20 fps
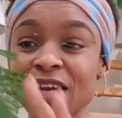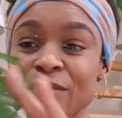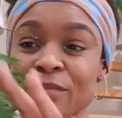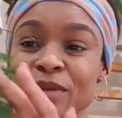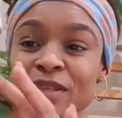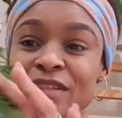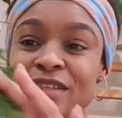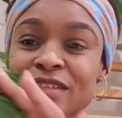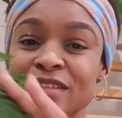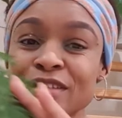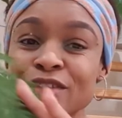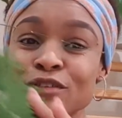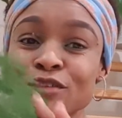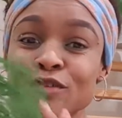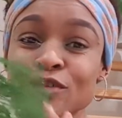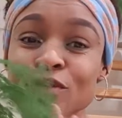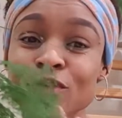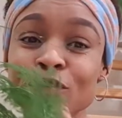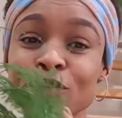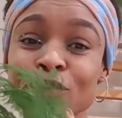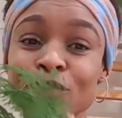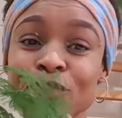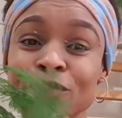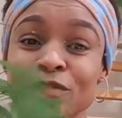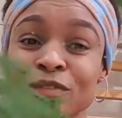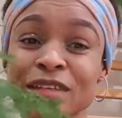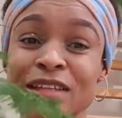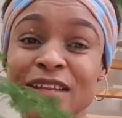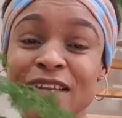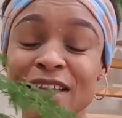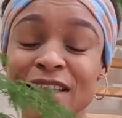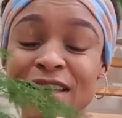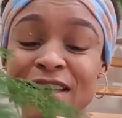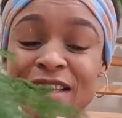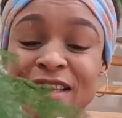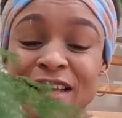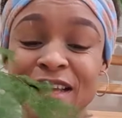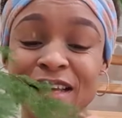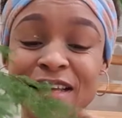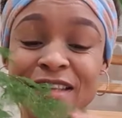I mean,
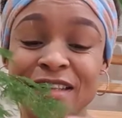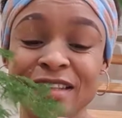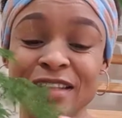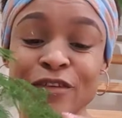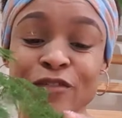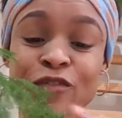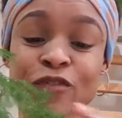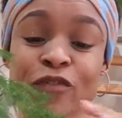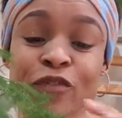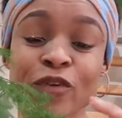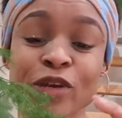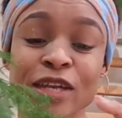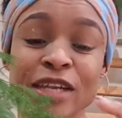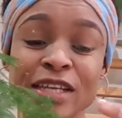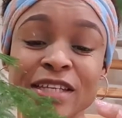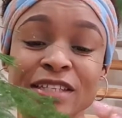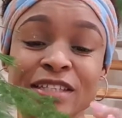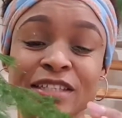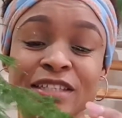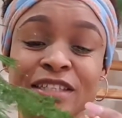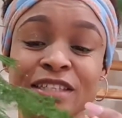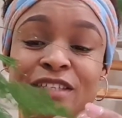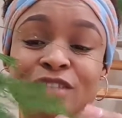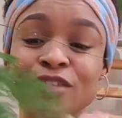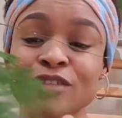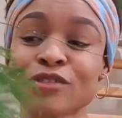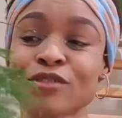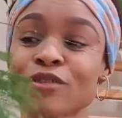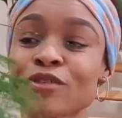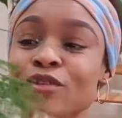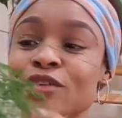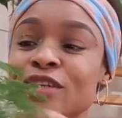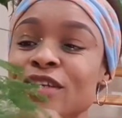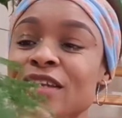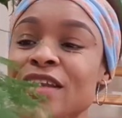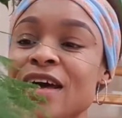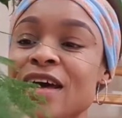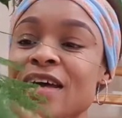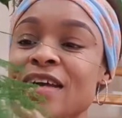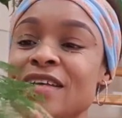the foliage is so
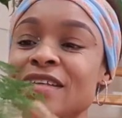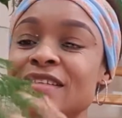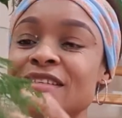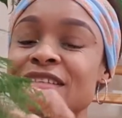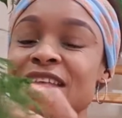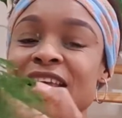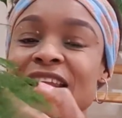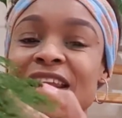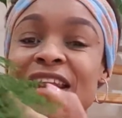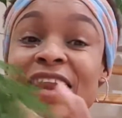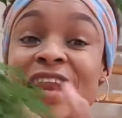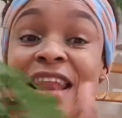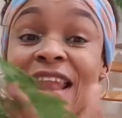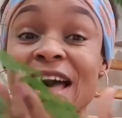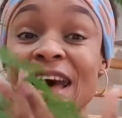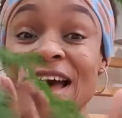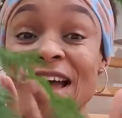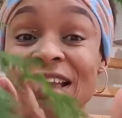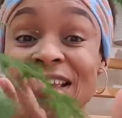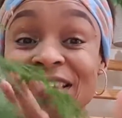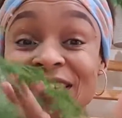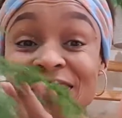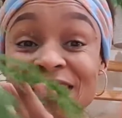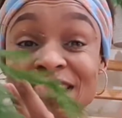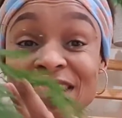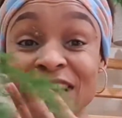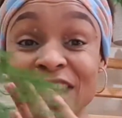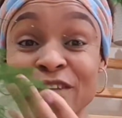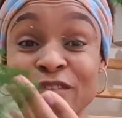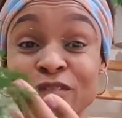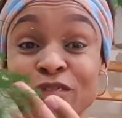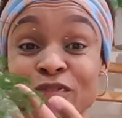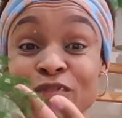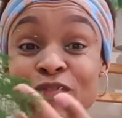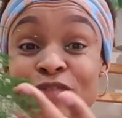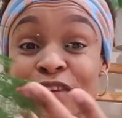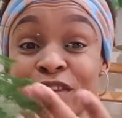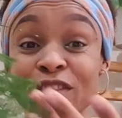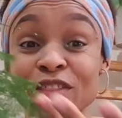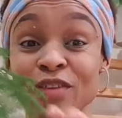nice and light and
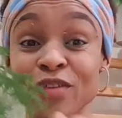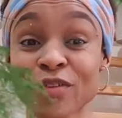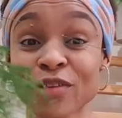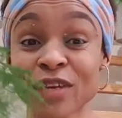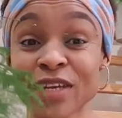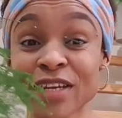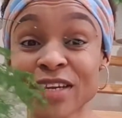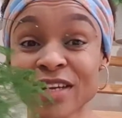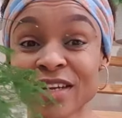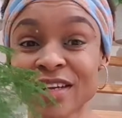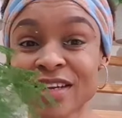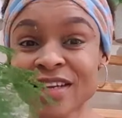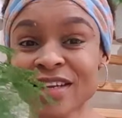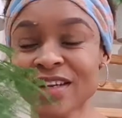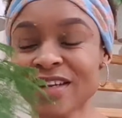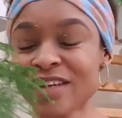feathery,